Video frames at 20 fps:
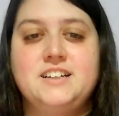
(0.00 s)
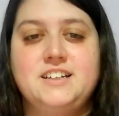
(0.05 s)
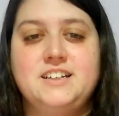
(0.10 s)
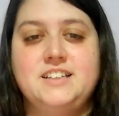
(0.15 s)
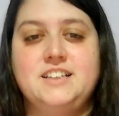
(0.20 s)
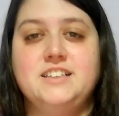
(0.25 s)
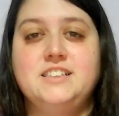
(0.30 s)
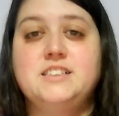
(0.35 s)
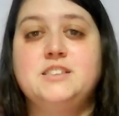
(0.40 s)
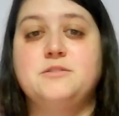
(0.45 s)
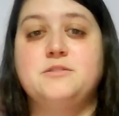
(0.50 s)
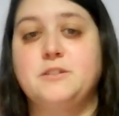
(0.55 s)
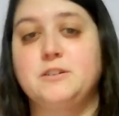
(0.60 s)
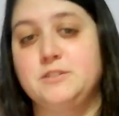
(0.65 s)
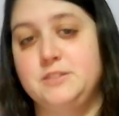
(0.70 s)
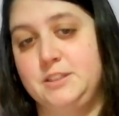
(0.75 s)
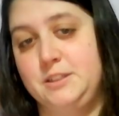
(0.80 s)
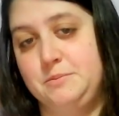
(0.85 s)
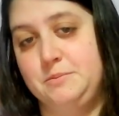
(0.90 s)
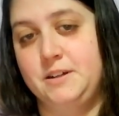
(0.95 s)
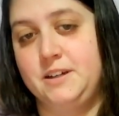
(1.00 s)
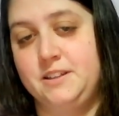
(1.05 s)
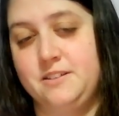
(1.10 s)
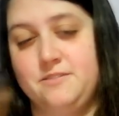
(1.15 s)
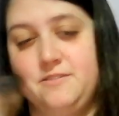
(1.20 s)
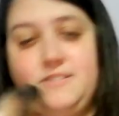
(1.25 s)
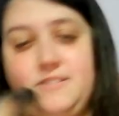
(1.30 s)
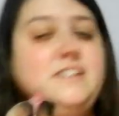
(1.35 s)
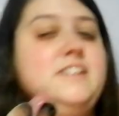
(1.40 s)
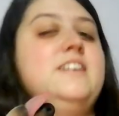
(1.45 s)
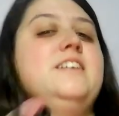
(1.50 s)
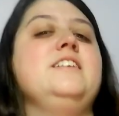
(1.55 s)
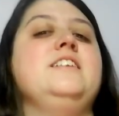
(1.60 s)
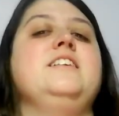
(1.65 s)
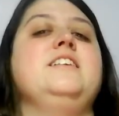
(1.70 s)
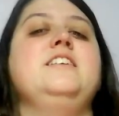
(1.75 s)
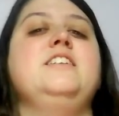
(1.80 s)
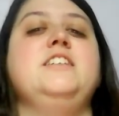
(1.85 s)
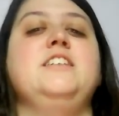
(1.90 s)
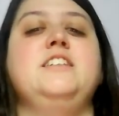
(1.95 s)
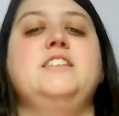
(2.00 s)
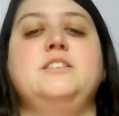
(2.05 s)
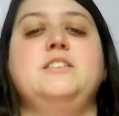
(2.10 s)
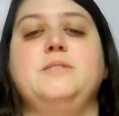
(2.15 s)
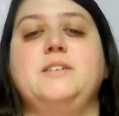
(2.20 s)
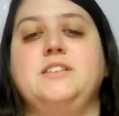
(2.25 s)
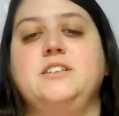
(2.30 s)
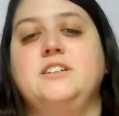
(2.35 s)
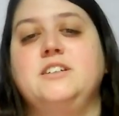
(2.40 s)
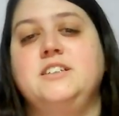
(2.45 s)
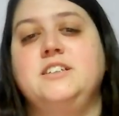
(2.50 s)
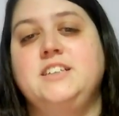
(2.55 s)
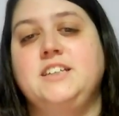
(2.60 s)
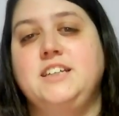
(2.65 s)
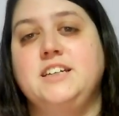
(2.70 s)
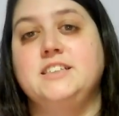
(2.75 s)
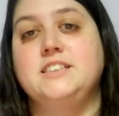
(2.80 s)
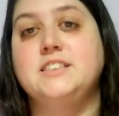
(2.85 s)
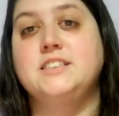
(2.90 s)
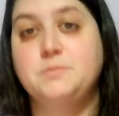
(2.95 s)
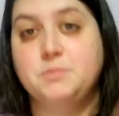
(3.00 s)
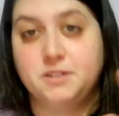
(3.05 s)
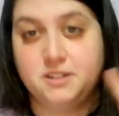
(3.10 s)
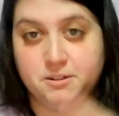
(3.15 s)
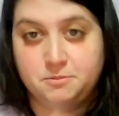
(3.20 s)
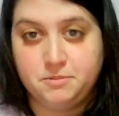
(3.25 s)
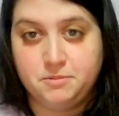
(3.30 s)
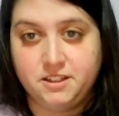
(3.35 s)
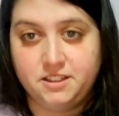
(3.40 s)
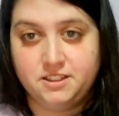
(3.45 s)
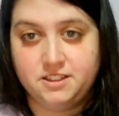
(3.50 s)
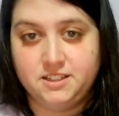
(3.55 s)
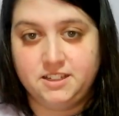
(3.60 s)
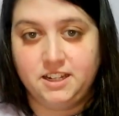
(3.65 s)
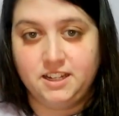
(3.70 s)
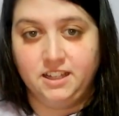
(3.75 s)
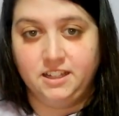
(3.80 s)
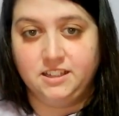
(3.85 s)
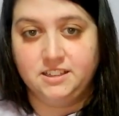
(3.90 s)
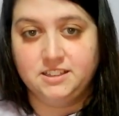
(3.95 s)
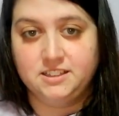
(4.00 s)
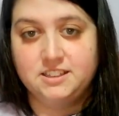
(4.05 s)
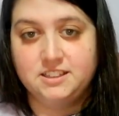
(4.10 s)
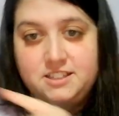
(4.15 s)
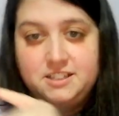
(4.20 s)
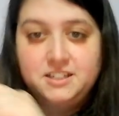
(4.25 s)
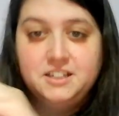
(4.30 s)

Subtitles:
This is Rosie, by the way. She just wants all the kisses, but her breath stinks.